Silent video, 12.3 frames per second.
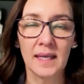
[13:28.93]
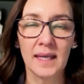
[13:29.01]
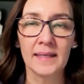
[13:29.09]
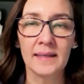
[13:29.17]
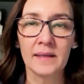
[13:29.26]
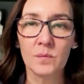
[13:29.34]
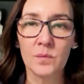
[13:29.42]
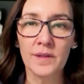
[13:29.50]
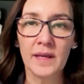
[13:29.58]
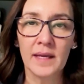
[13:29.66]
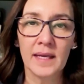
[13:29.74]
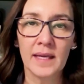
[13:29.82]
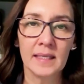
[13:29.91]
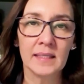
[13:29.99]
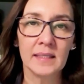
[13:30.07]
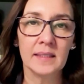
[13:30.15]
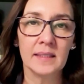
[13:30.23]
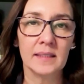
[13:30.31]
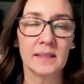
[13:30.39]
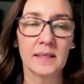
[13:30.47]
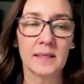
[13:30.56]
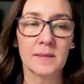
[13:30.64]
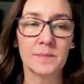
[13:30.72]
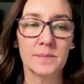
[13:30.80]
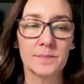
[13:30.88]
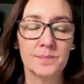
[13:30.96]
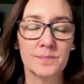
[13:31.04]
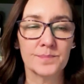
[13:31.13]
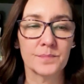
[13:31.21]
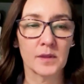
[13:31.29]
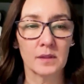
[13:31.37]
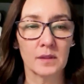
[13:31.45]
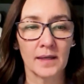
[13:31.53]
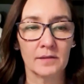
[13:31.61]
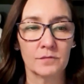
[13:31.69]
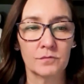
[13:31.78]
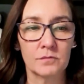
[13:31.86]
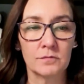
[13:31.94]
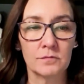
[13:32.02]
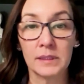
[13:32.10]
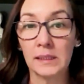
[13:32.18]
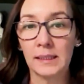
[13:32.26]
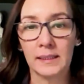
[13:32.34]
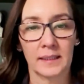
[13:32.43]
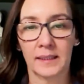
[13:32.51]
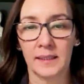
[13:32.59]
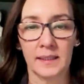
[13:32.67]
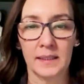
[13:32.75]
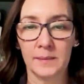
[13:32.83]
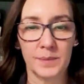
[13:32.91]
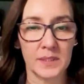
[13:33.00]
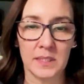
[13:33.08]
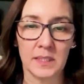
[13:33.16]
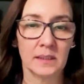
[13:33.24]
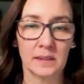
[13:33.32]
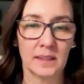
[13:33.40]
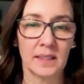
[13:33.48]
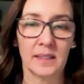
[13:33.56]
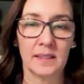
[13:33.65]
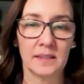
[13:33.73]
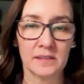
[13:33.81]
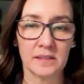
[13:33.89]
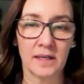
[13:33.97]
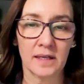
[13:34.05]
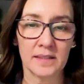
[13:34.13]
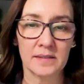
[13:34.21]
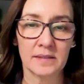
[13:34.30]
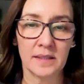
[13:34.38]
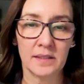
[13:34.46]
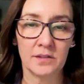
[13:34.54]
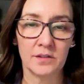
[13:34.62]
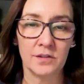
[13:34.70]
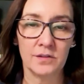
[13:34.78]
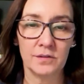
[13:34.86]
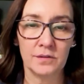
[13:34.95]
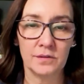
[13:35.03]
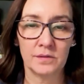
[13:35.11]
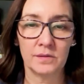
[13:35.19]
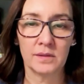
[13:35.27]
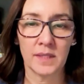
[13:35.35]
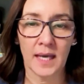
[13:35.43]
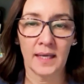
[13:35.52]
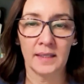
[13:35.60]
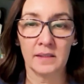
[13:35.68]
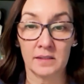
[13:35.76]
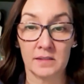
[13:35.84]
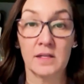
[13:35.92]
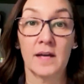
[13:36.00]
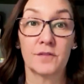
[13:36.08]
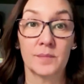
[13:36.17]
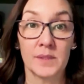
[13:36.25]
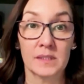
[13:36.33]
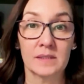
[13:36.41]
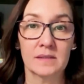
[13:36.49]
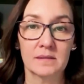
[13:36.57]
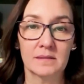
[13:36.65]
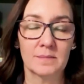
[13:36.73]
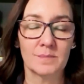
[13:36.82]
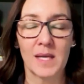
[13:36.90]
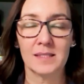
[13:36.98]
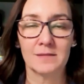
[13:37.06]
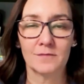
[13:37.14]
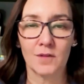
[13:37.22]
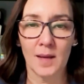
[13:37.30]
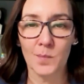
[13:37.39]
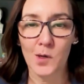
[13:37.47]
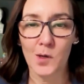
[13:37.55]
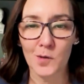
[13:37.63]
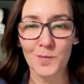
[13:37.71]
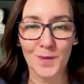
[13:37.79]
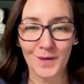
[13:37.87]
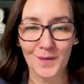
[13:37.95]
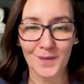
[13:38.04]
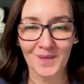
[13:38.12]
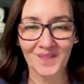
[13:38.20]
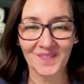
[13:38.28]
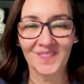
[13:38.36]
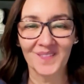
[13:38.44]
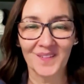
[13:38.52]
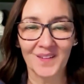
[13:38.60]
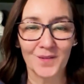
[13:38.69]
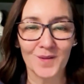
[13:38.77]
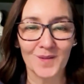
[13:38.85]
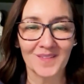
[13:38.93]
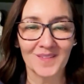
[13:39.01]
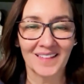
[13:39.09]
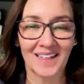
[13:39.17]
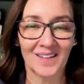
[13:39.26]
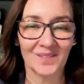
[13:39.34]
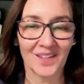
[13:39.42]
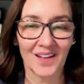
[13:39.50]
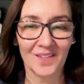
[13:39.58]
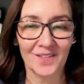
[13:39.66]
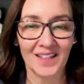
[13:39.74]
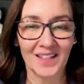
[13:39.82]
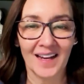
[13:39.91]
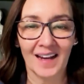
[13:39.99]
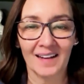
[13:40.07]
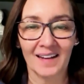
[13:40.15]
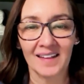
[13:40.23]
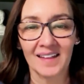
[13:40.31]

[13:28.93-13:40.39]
And were there any like really particular key insights that you gained aside from this massive light bulb that we've all kind of figured out?